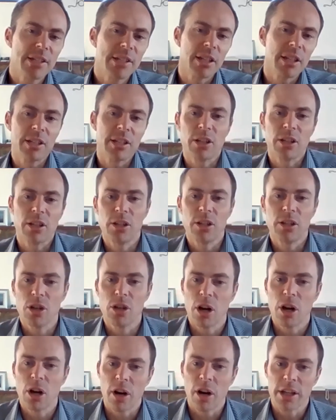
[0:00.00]
entered
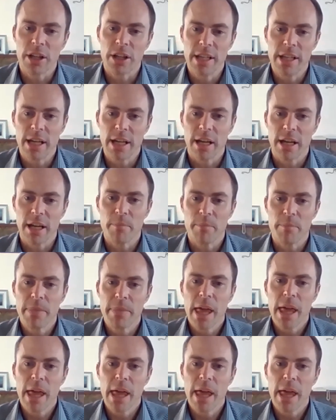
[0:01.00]
year on year.